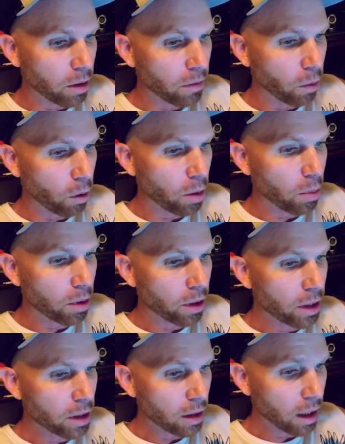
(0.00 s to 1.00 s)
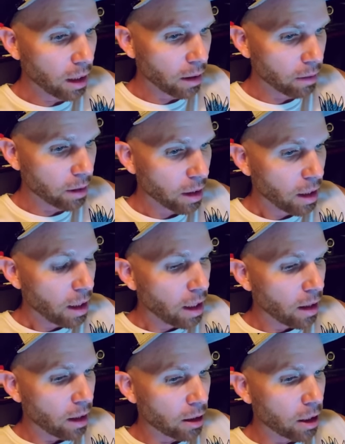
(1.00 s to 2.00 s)
Before the police left,
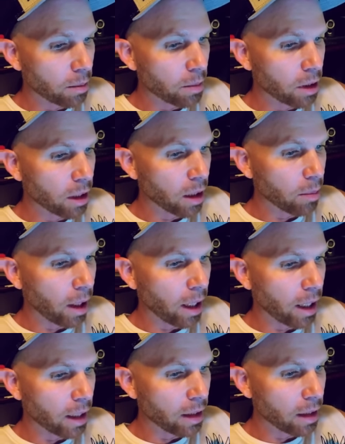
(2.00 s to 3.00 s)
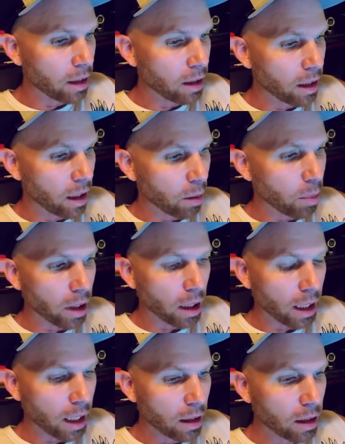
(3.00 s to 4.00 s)
they attempted to get my ID, and I
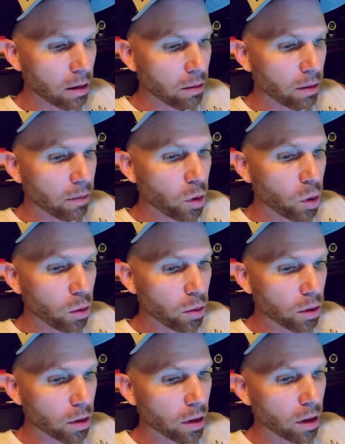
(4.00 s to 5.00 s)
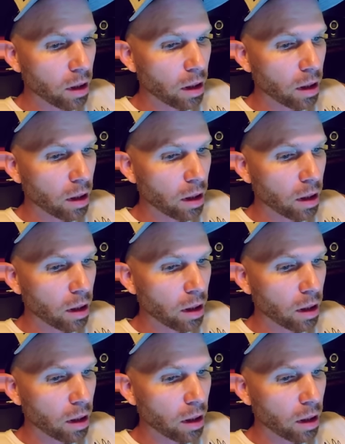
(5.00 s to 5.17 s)
politely refused.